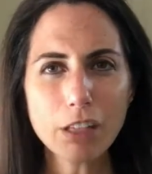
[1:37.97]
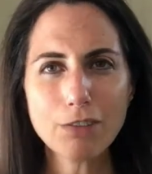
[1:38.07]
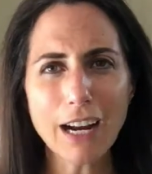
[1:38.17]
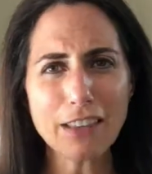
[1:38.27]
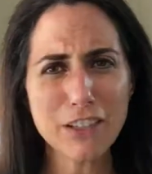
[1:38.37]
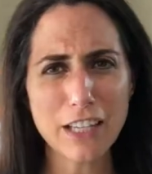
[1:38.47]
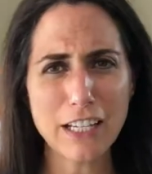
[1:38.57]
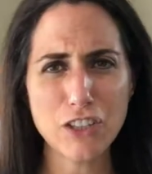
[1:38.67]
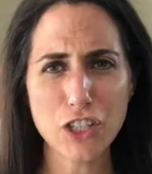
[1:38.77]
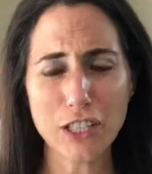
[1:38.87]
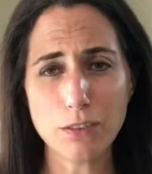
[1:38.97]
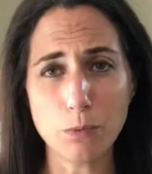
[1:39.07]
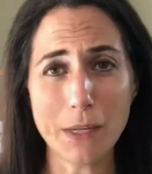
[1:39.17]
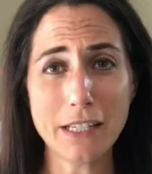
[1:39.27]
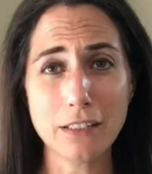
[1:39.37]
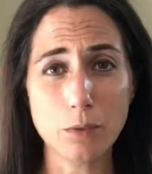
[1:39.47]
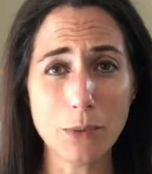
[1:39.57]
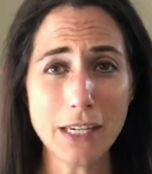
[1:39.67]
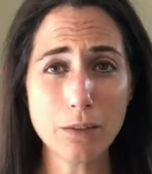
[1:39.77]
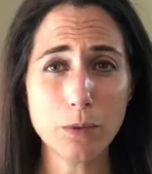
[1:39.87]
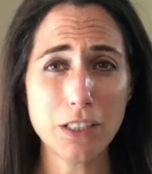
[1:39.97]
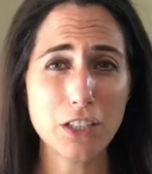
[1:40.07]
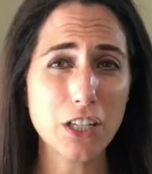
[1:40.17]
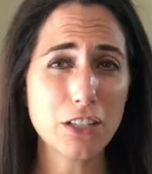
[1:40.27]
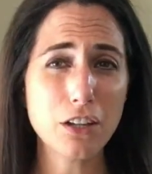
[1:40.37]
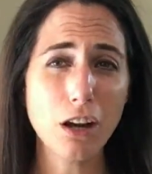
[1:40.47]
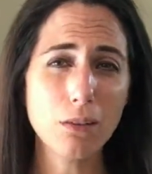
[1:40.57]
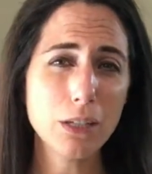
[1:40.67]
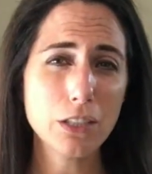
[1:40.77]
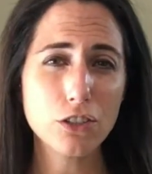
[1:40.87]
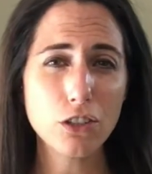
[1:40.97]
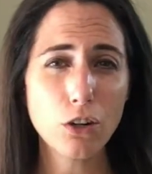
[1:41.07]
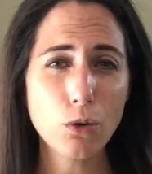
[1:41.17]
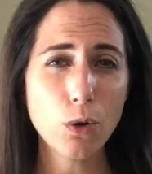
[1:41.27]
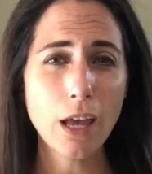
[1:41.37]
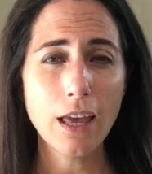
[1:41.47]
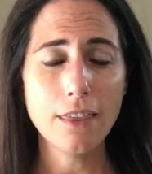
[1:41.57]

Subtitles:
rather than just week to week, which doesn't always show